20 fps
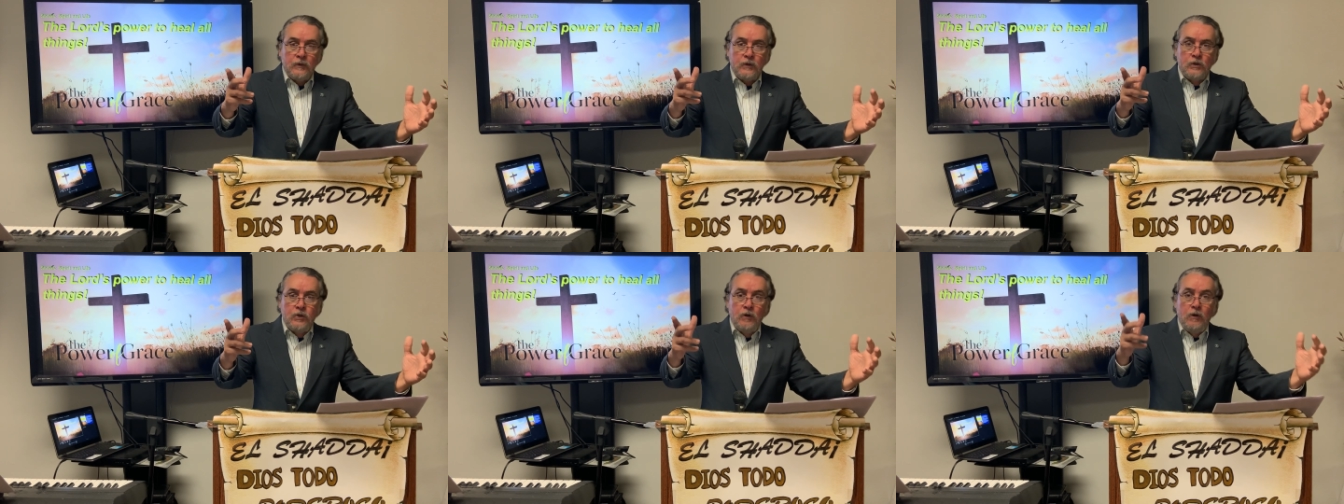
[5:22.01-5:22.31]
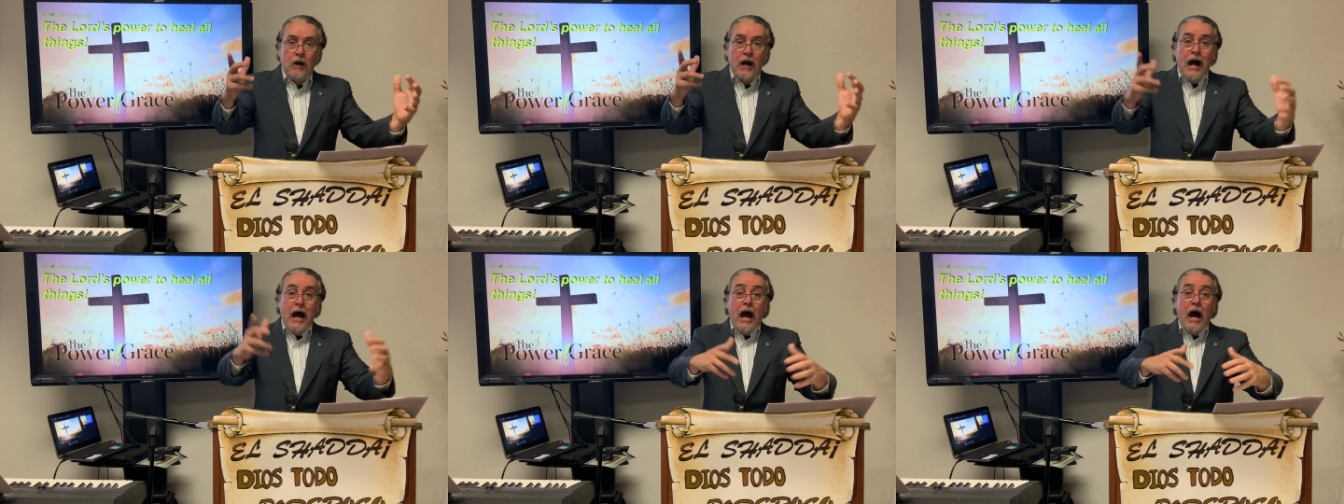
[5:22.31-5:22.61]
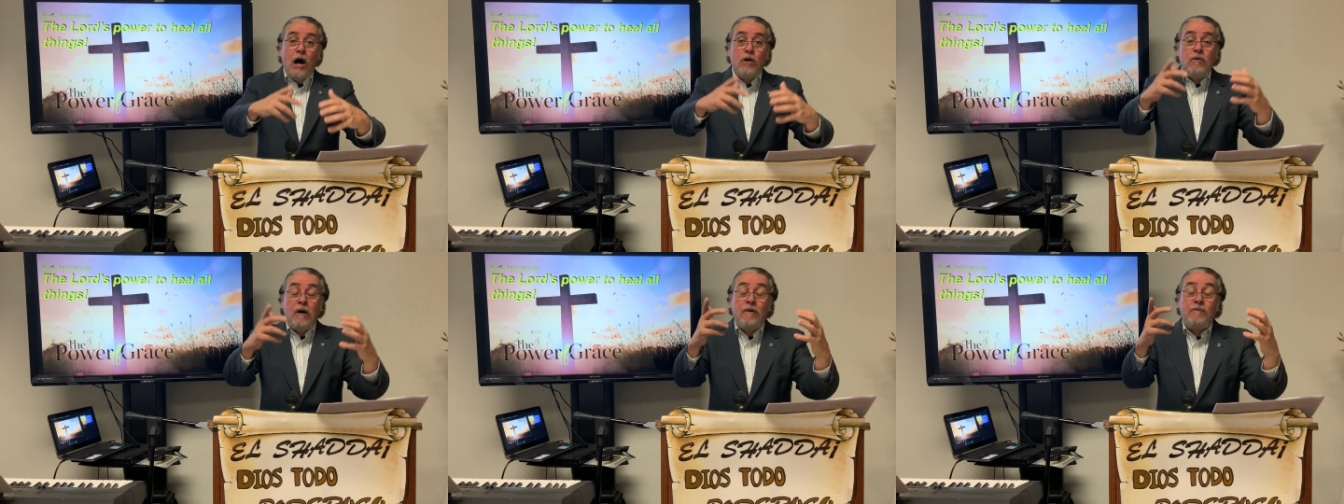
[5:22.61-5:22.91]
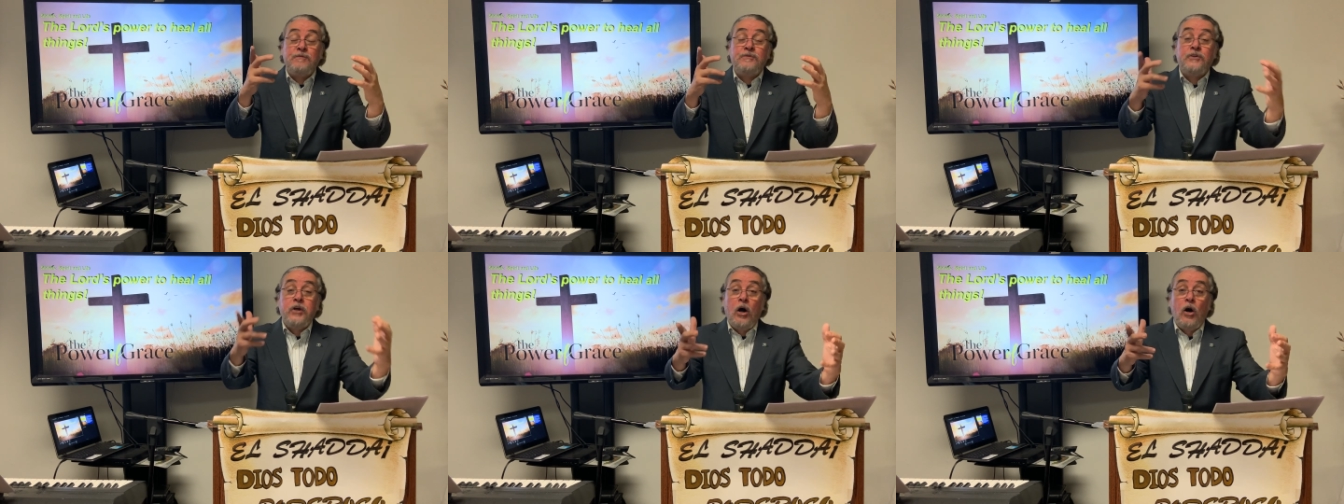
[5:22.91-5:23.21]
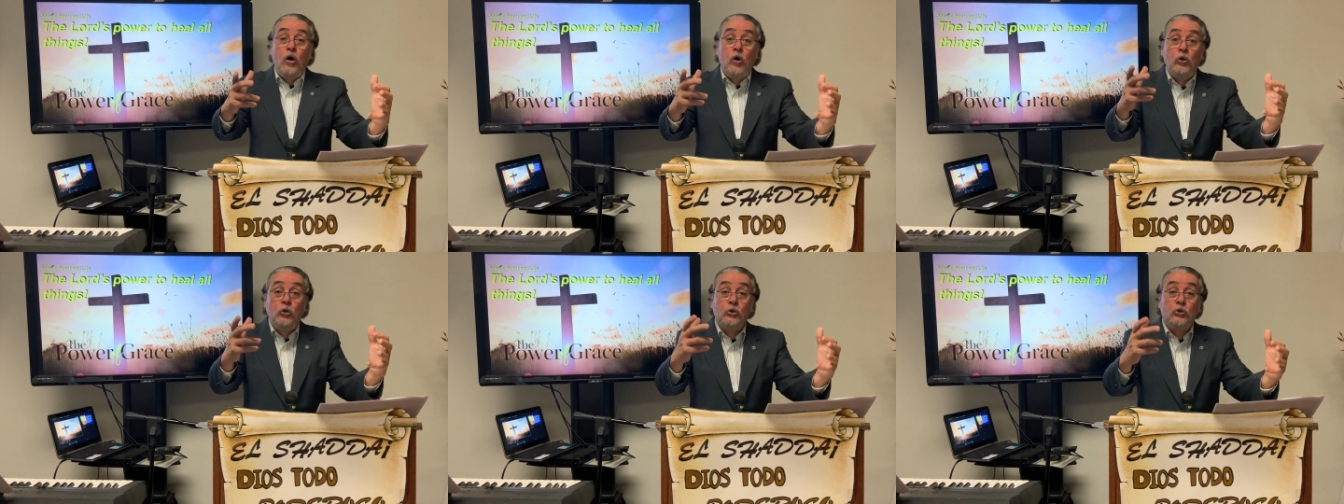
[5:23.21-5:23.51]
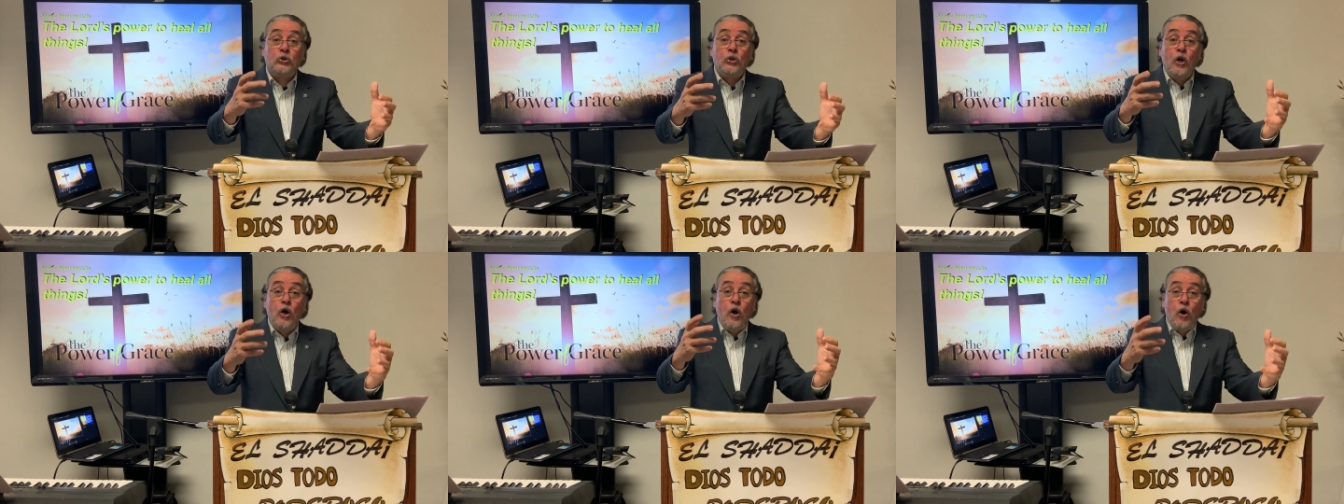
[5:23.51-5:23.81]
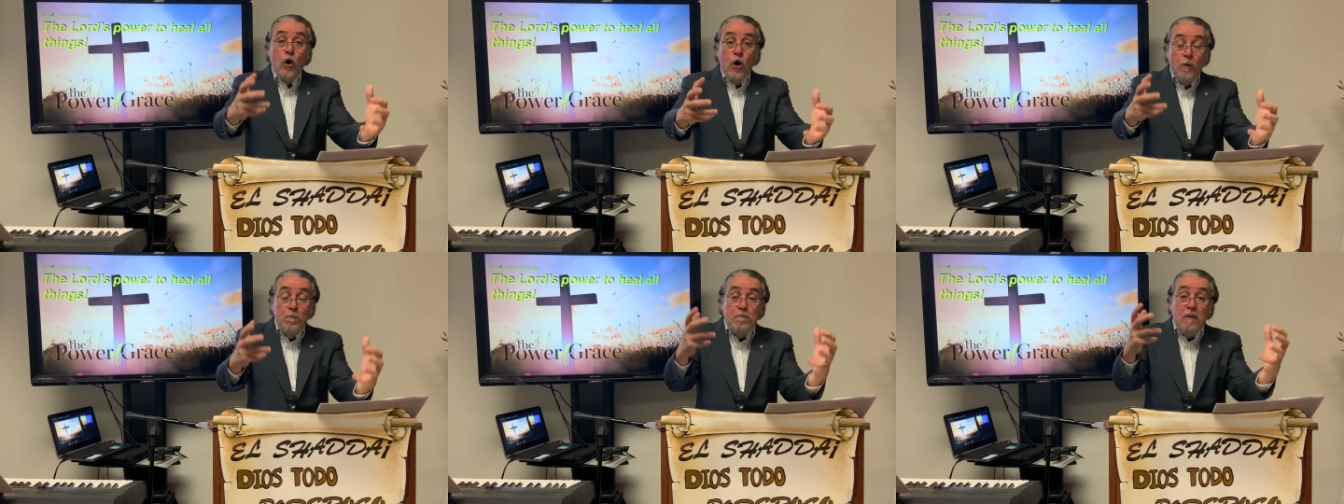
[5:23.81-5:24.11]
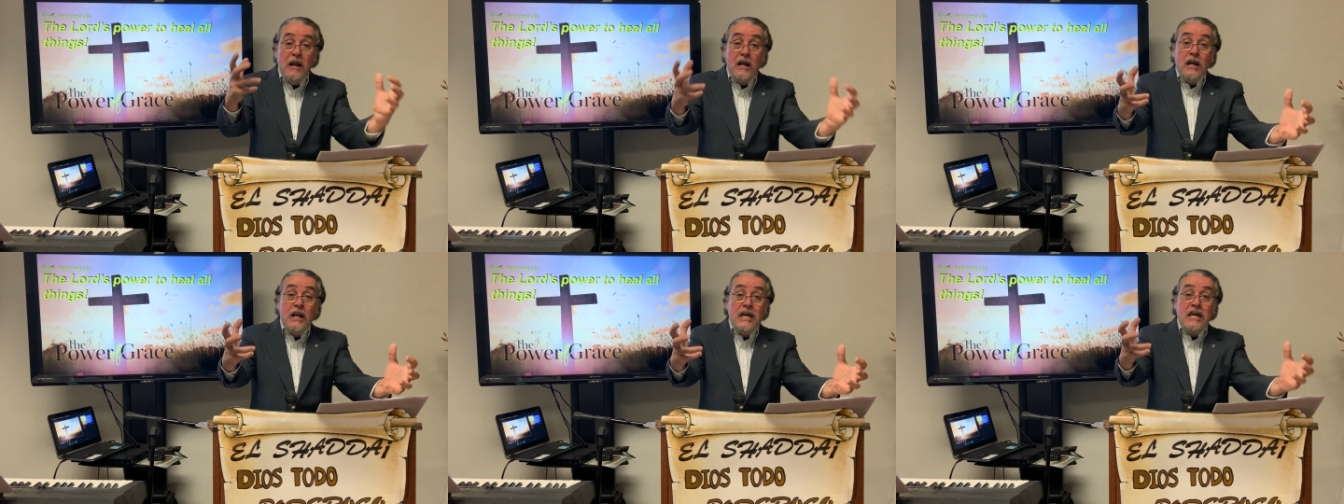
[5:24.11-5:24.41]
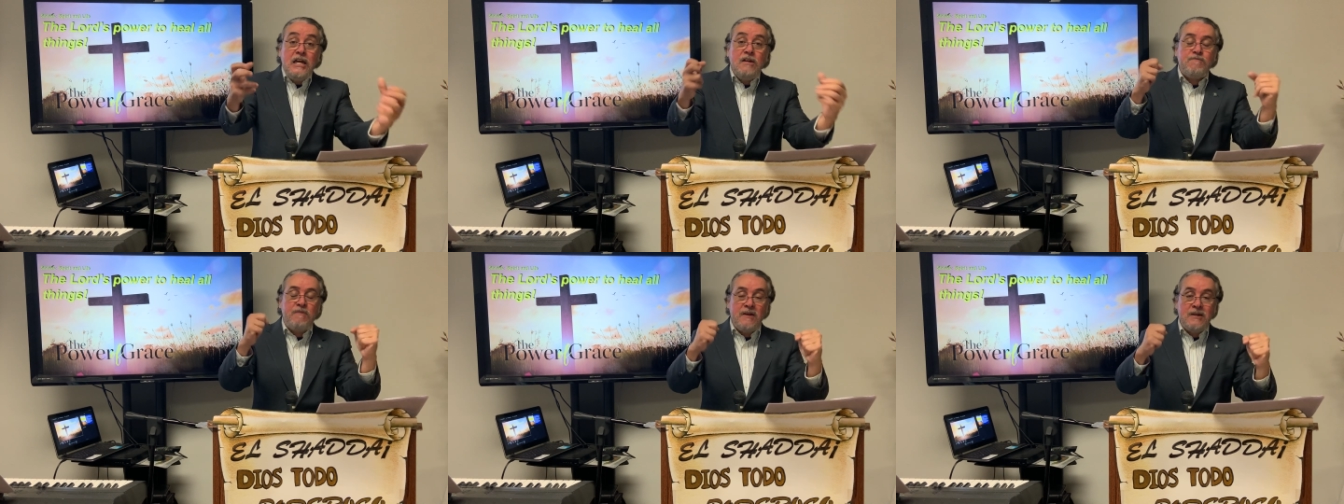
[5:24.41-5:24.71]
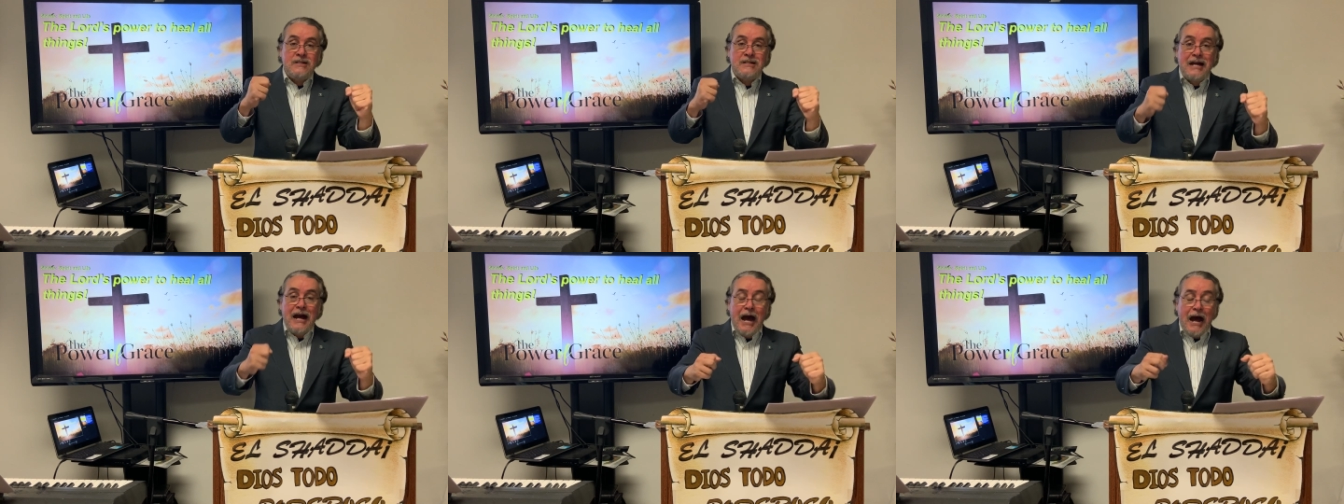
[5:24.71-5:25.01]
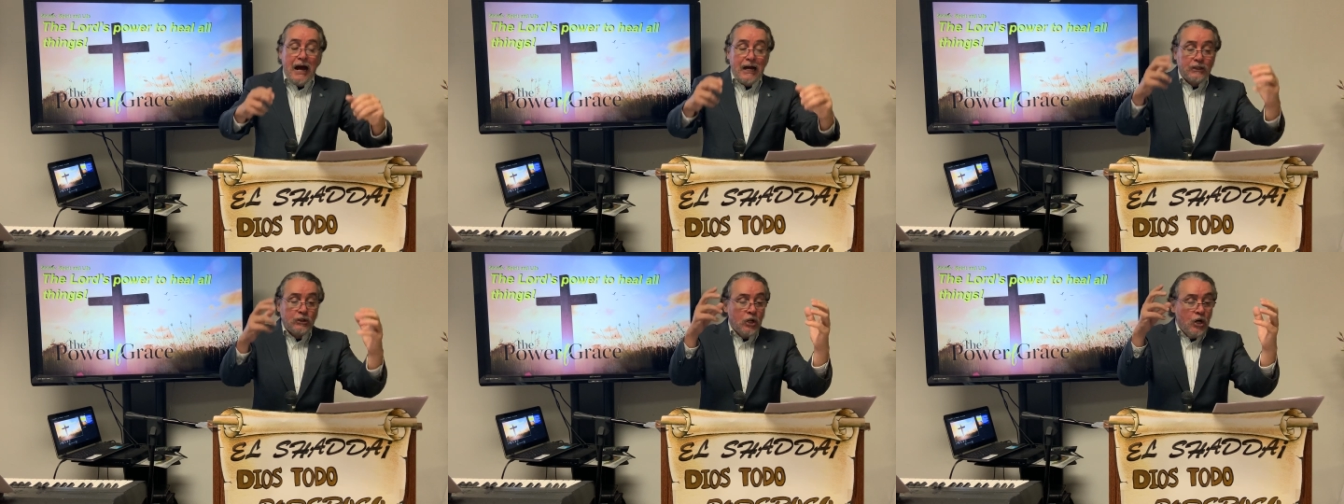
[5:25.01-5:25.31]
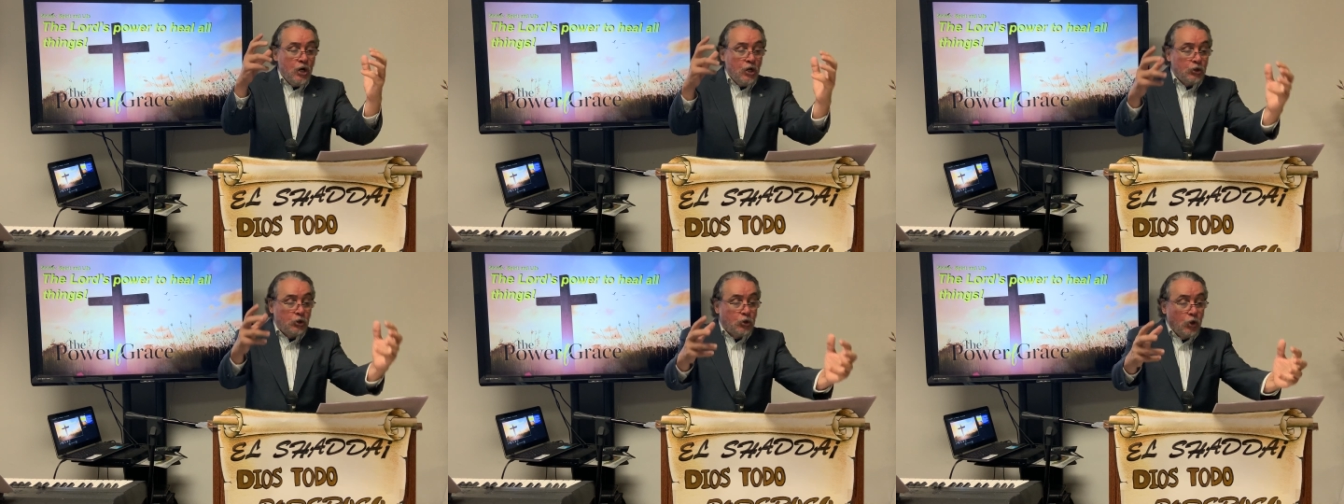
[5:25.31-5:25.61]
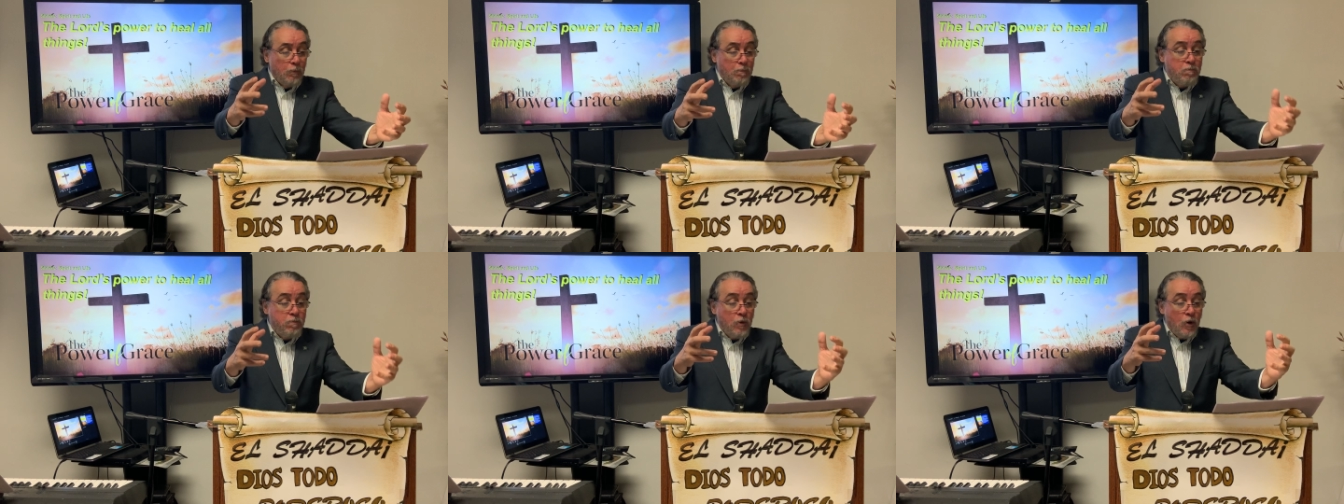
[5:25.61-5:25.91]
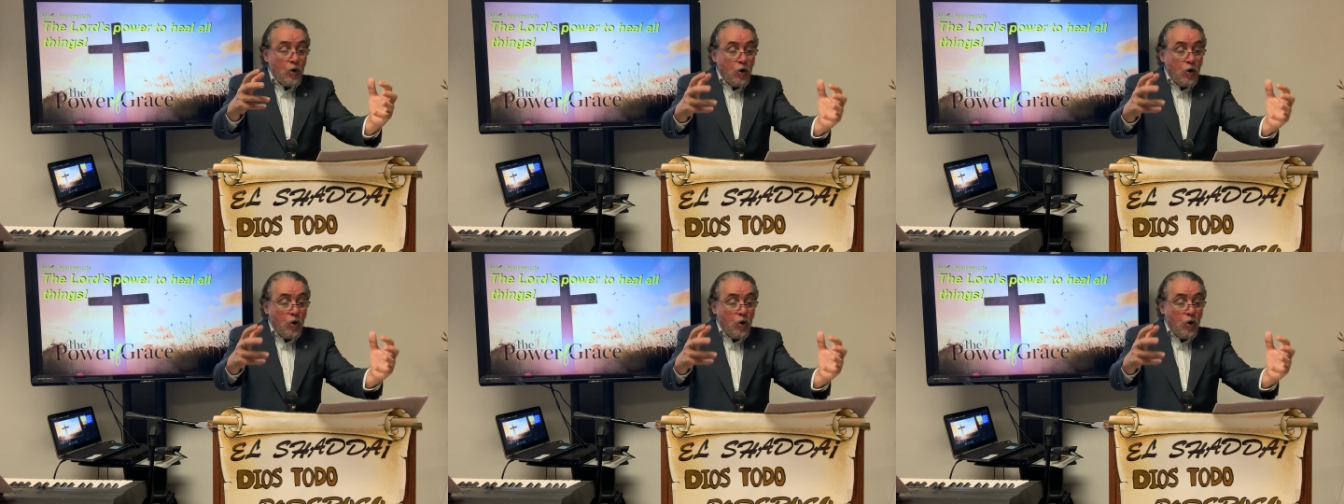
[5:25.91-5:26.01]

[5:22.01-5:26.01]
to all of those who believe in God, to,